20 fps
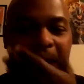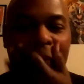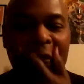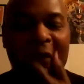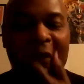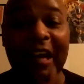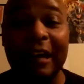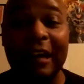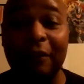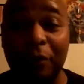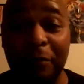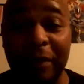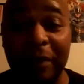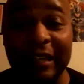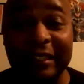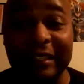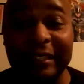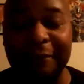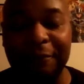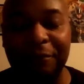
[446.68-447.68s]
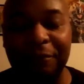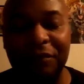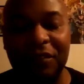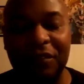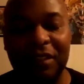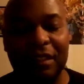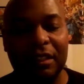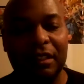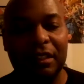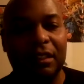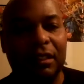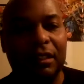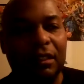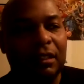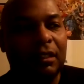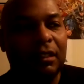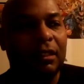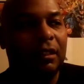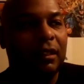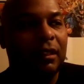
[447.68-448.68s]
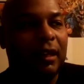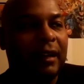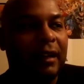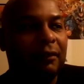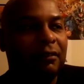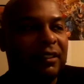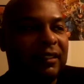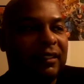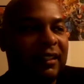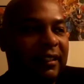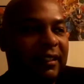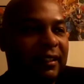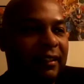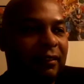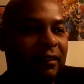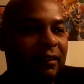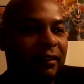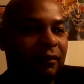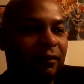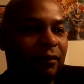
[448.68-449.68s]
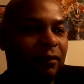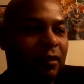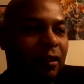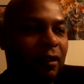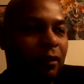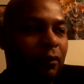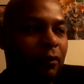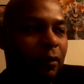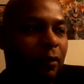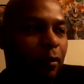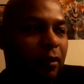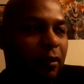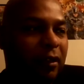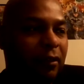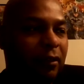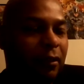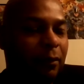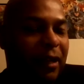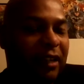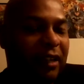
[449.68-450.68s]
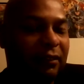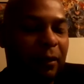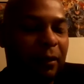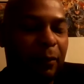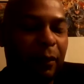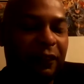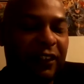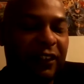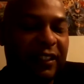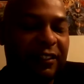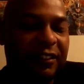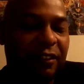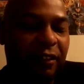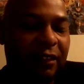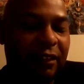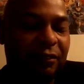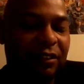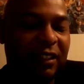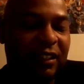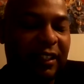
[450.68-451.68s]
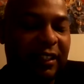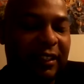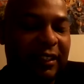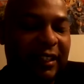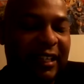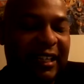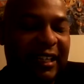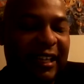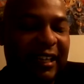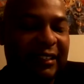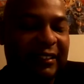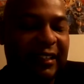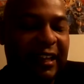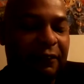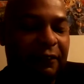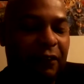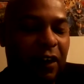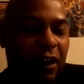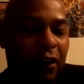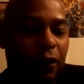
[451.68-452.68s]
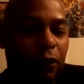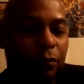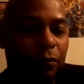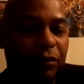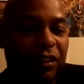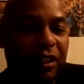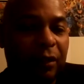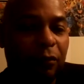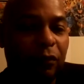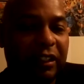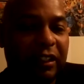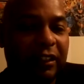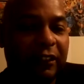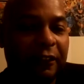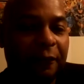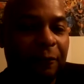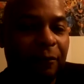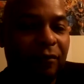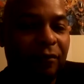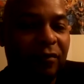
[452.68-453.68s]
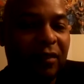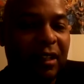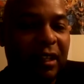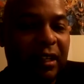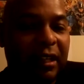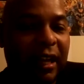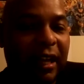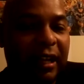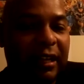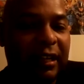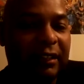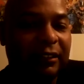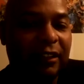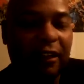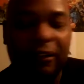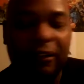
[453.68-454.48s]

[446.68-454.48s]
I would buy it. I was thinking on the point about the professor, I was thinking he has to have a home somewhere. And I thought